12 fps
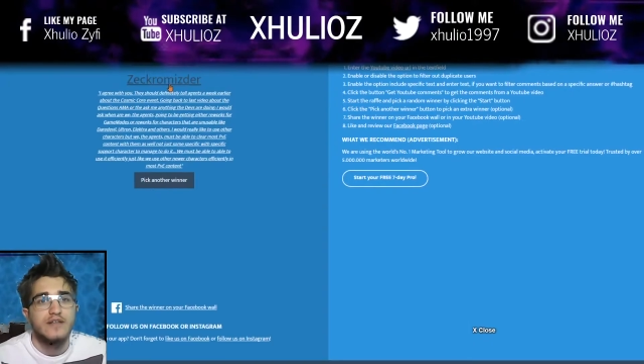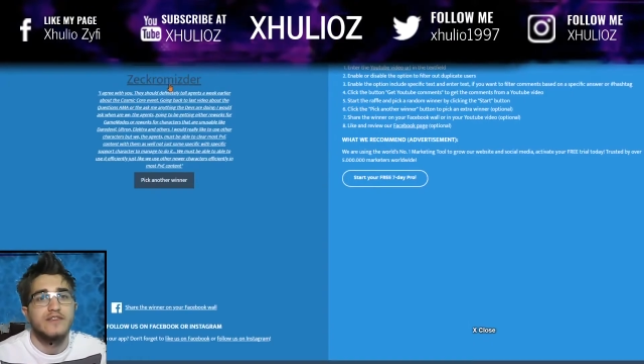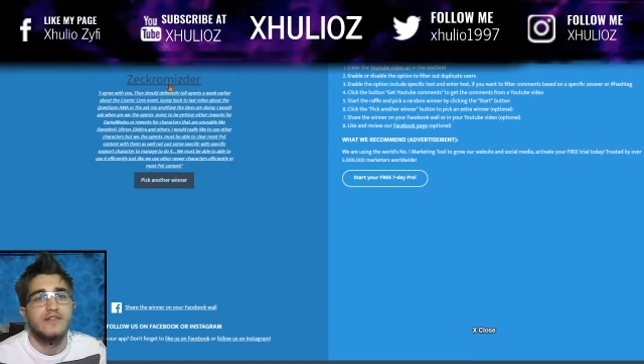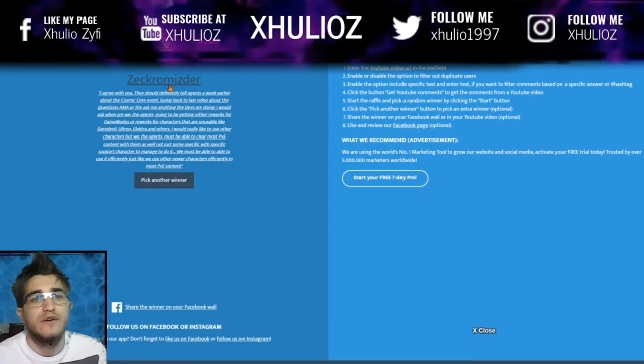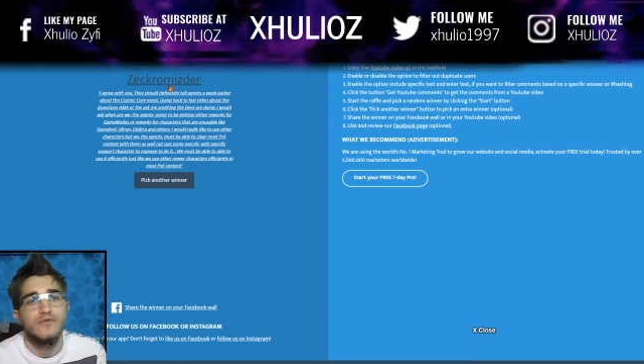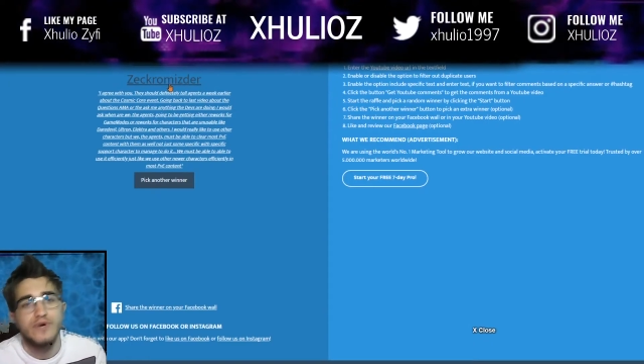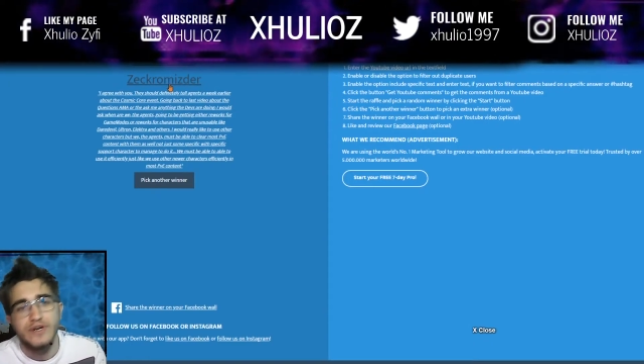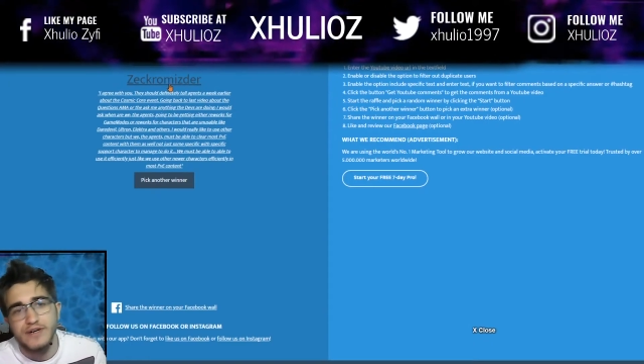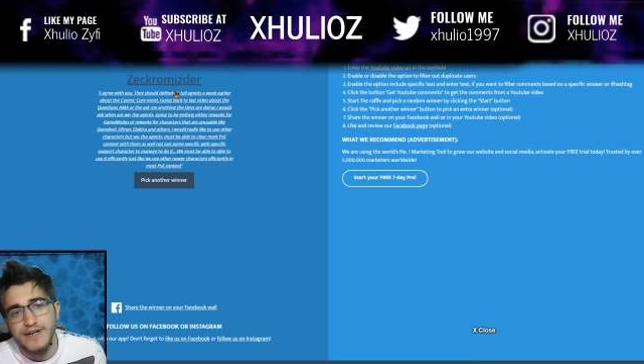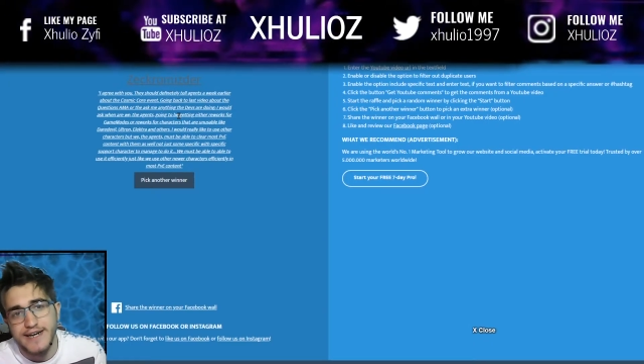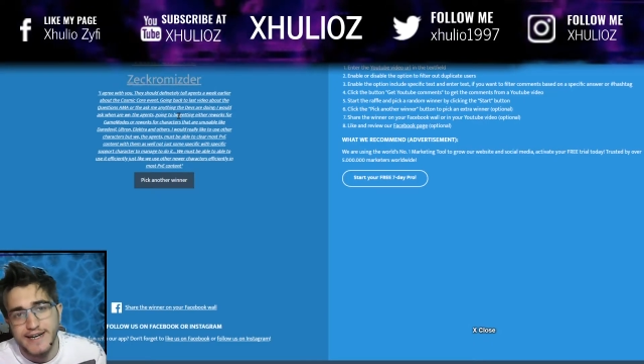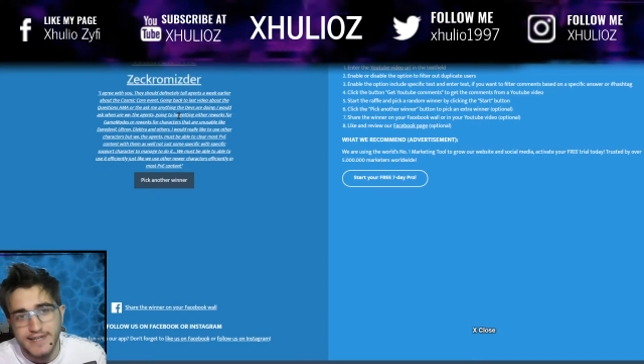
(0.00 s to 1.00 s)
The
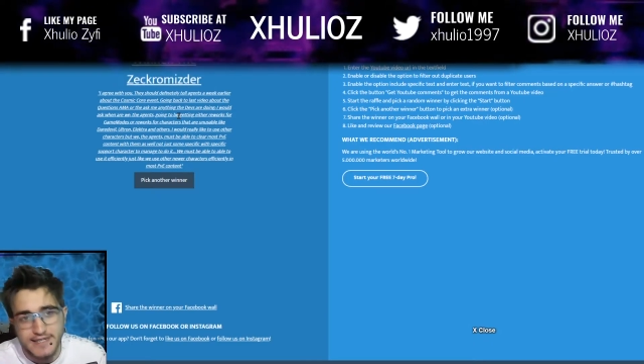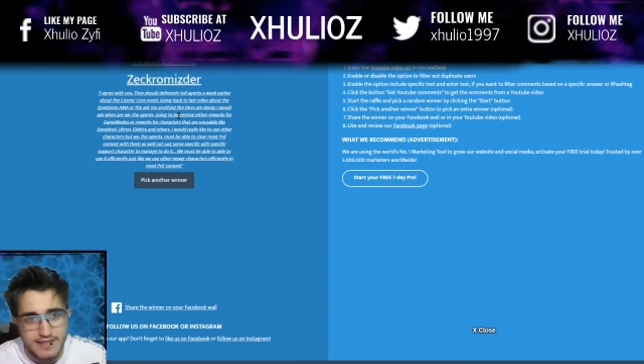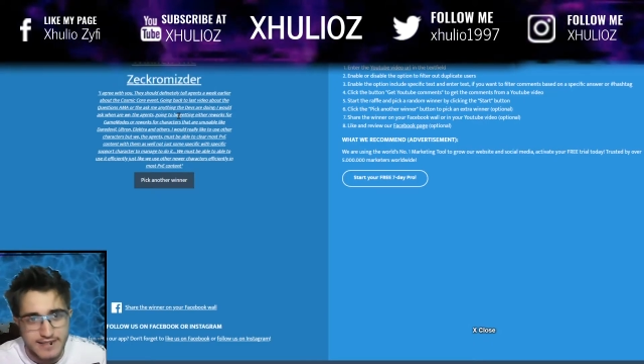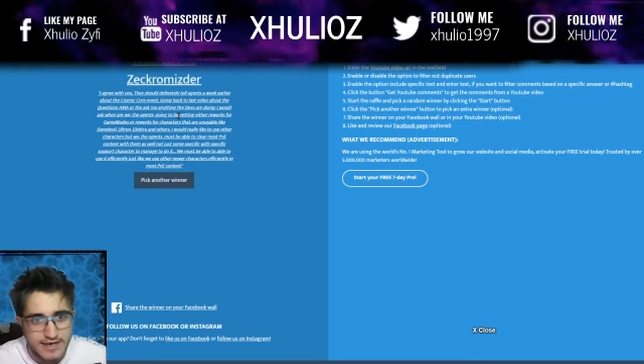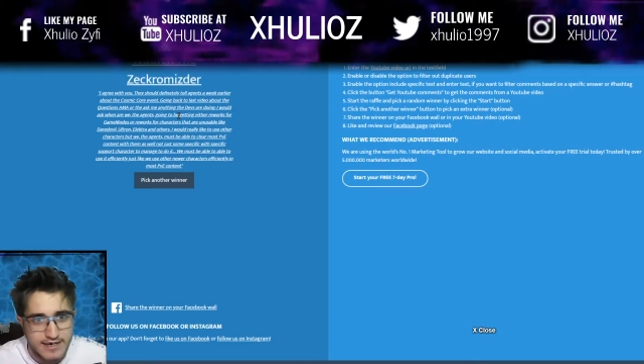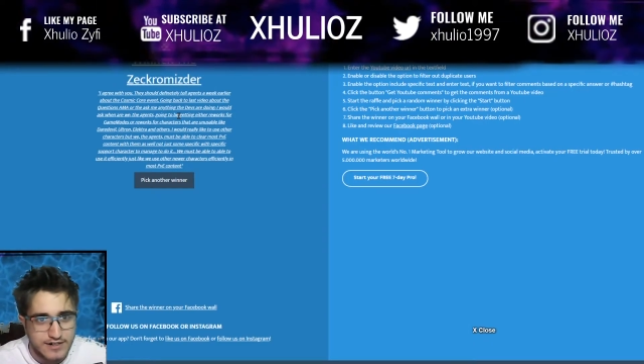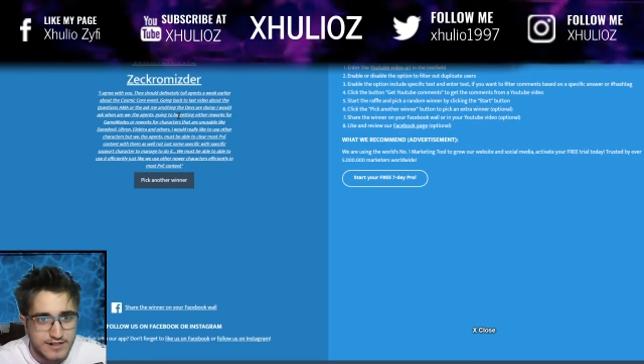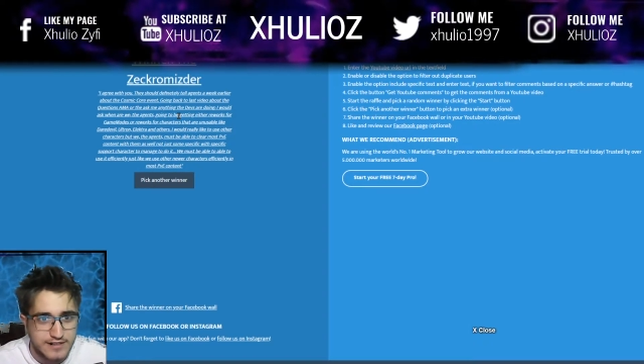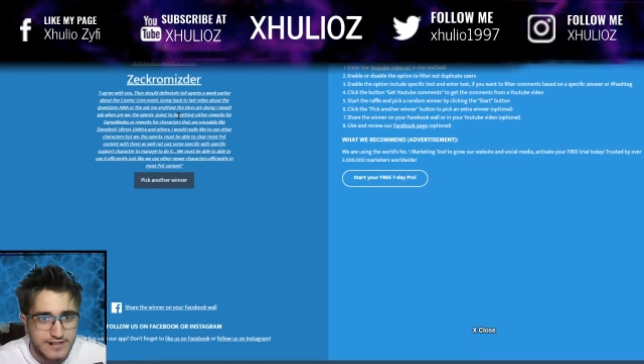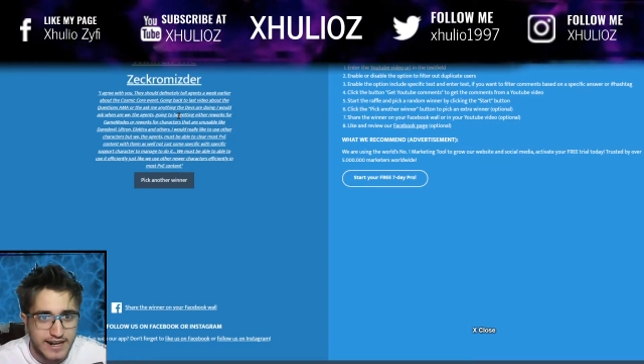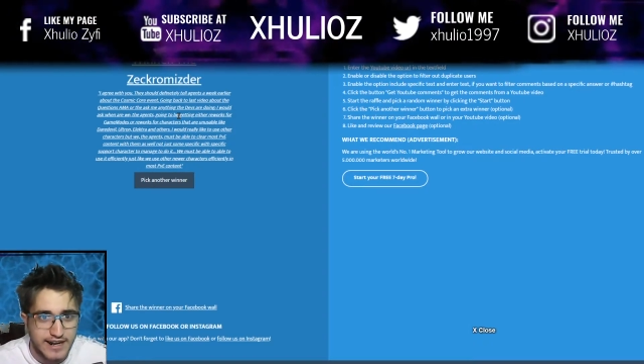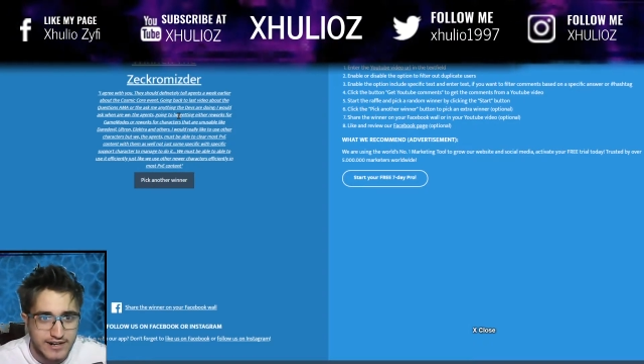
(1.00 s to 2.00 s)
winner is
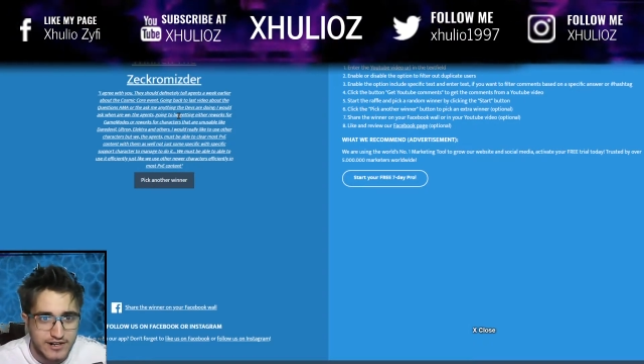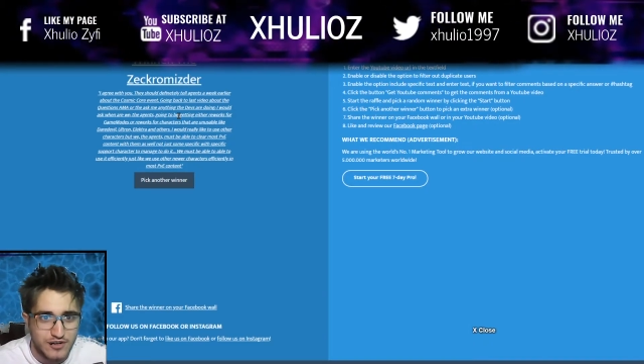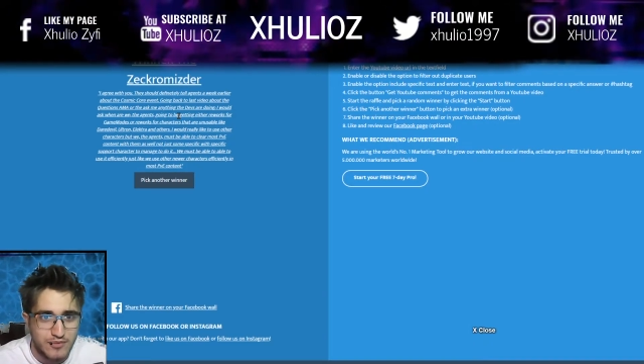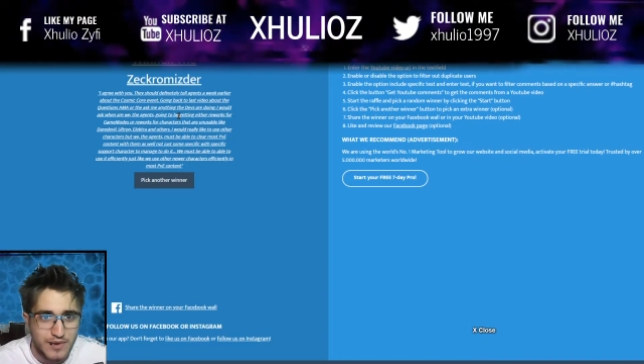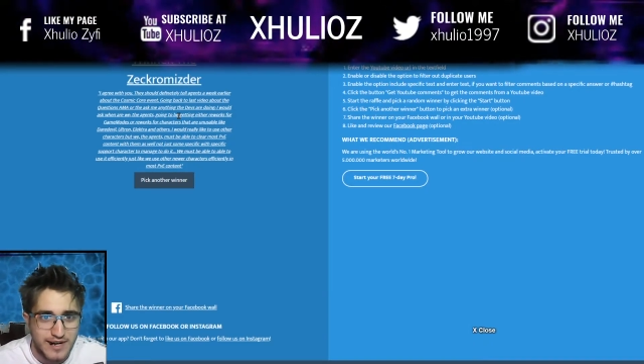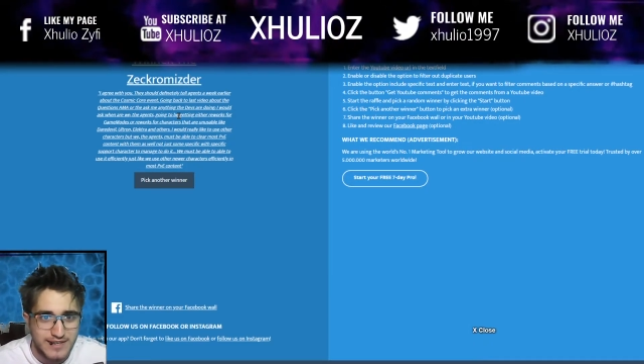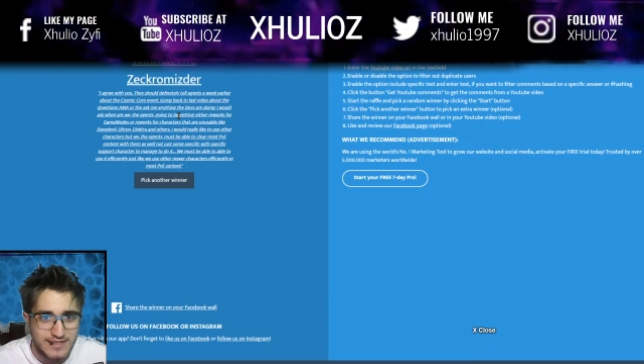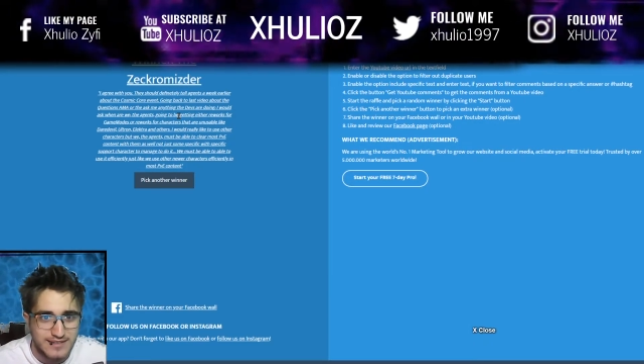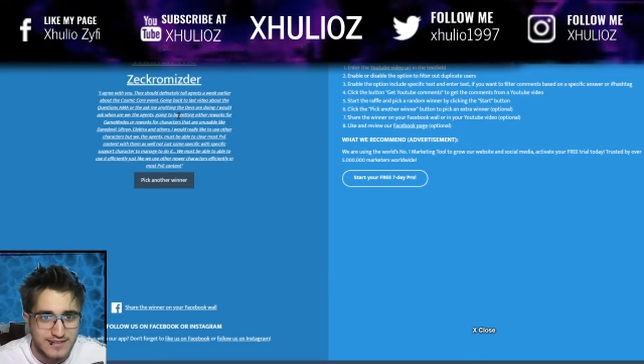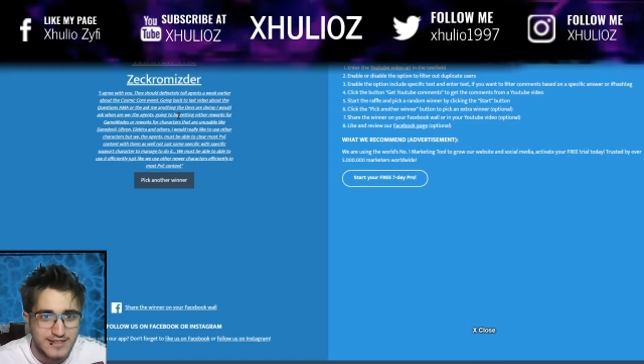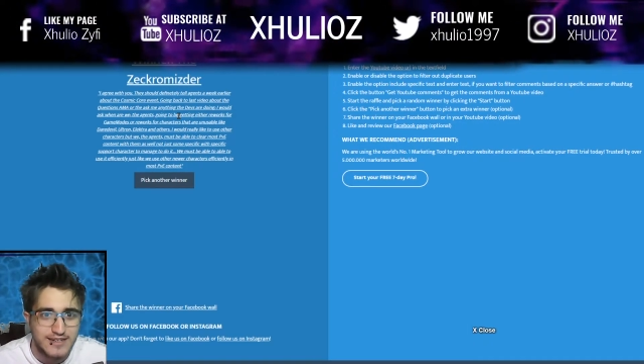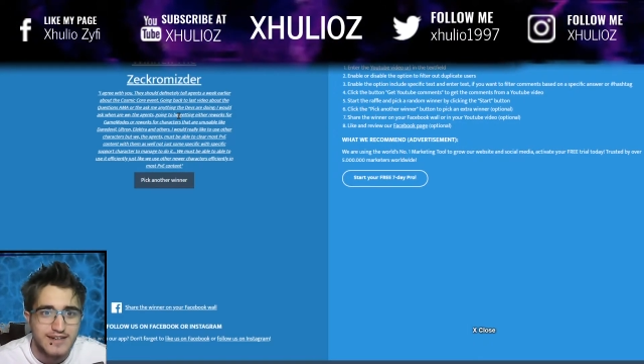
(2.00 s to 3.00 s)

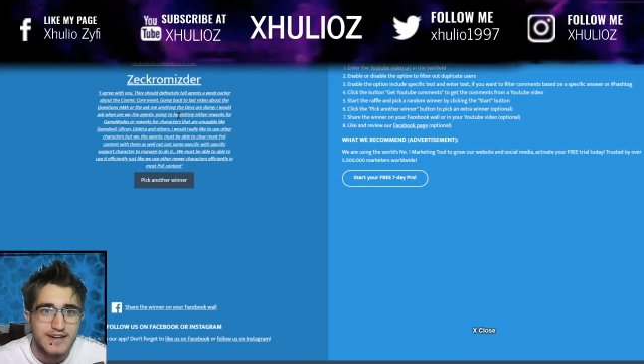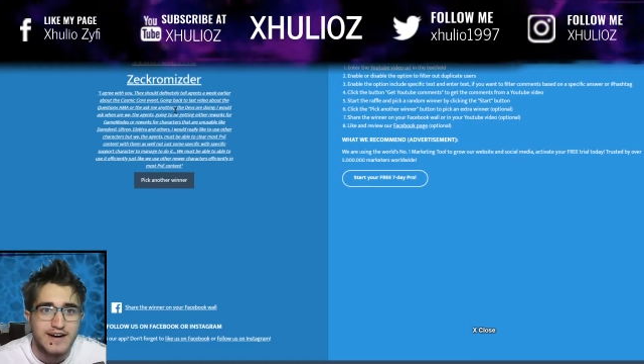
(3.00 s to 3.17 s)
Zachromeister.